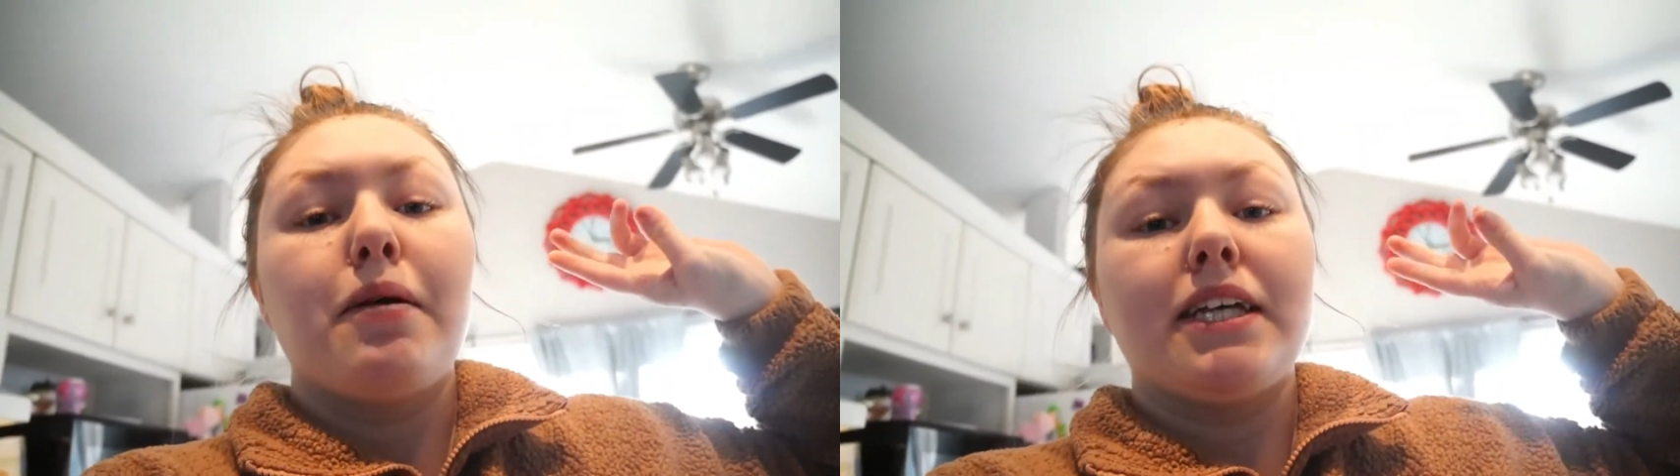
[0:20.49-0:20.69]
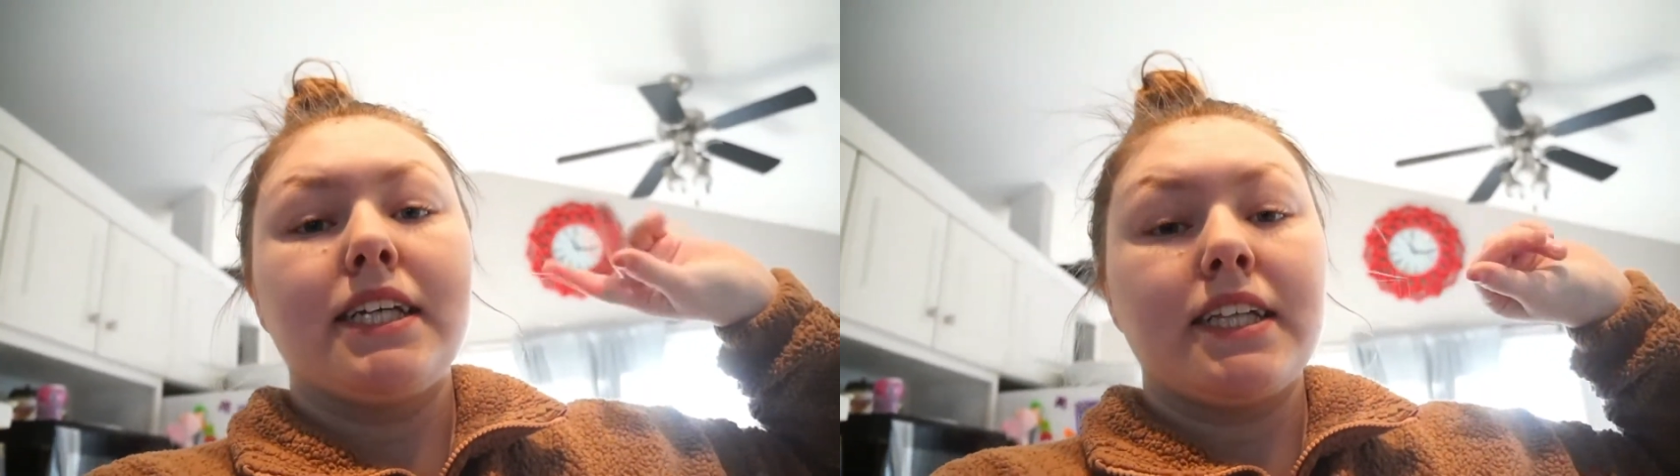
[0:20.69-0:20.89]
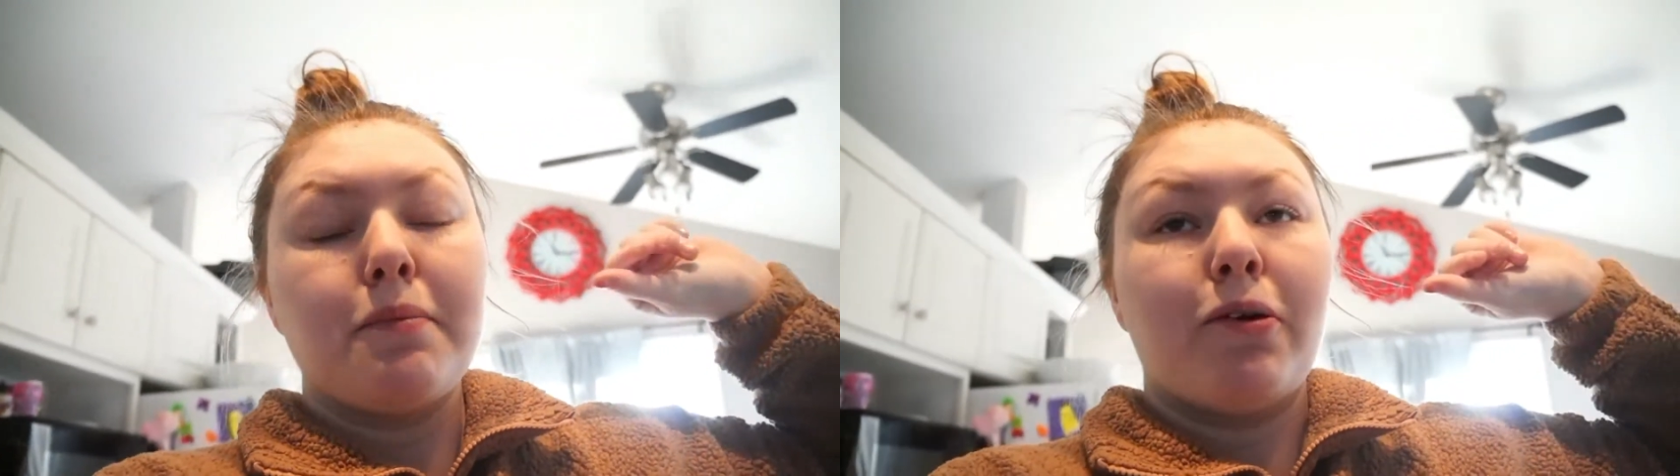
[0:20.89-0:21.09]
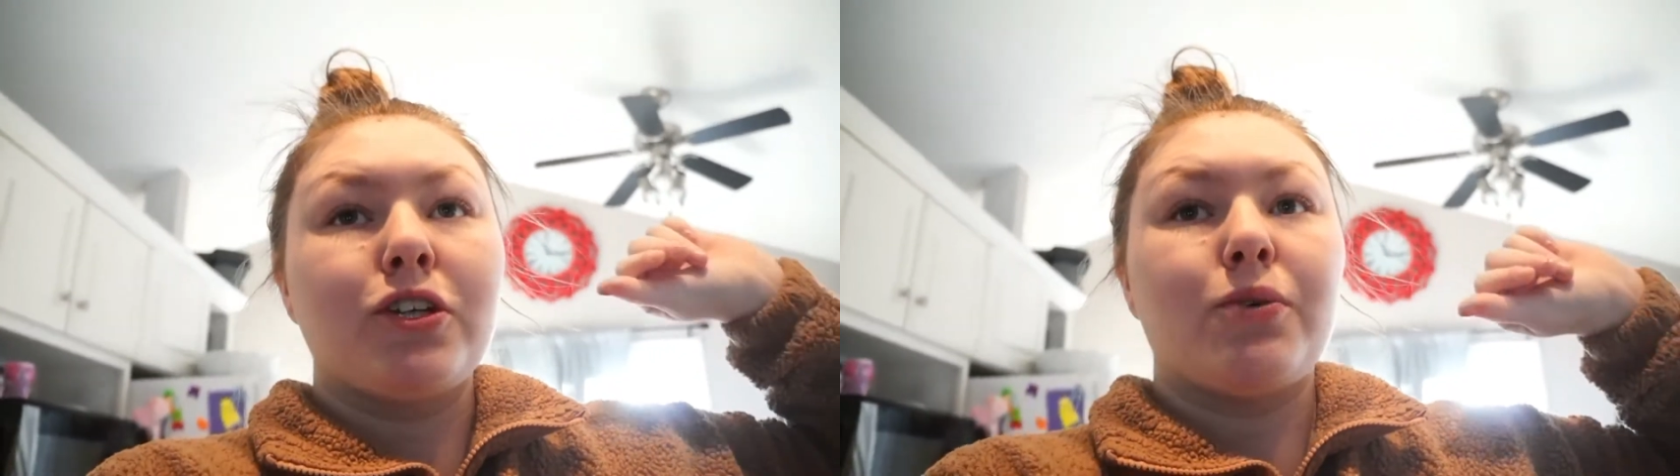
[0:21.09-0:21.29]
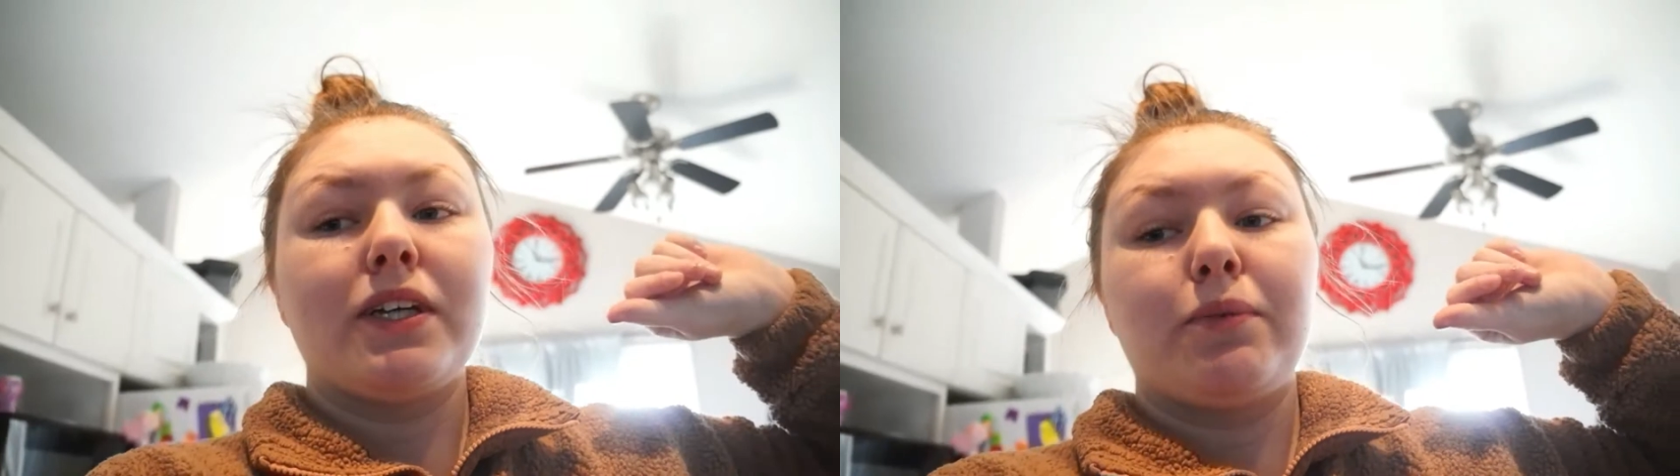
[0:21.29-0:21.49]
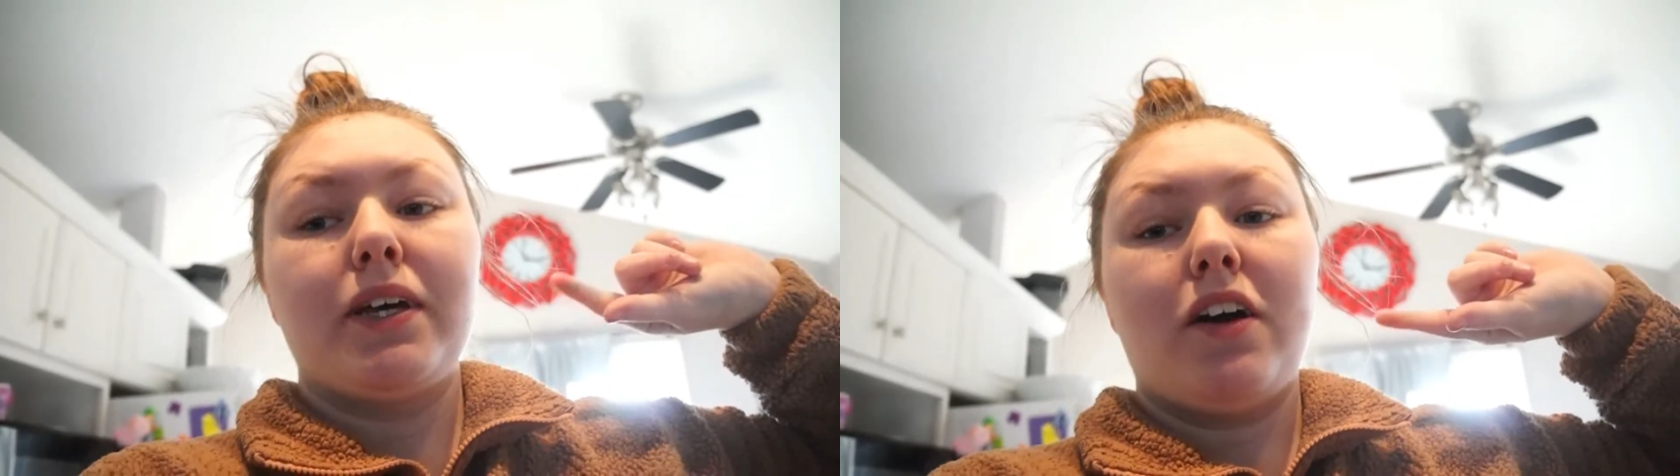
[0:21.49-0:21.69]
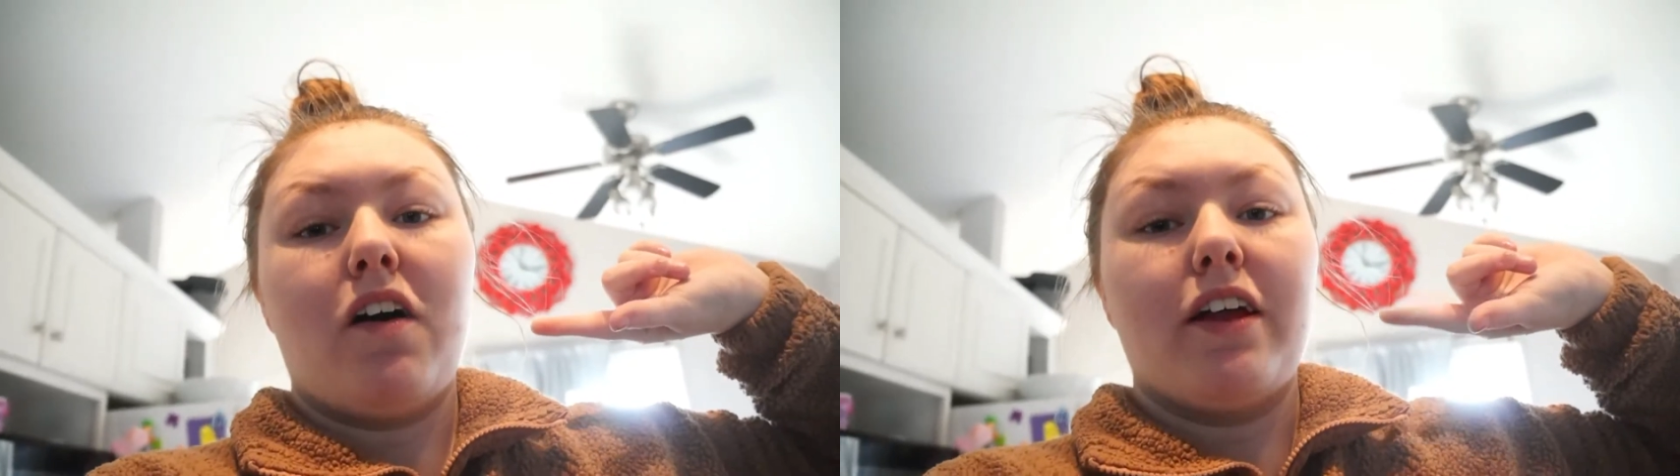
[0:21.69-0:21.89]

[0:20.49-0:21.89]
since I post twice a week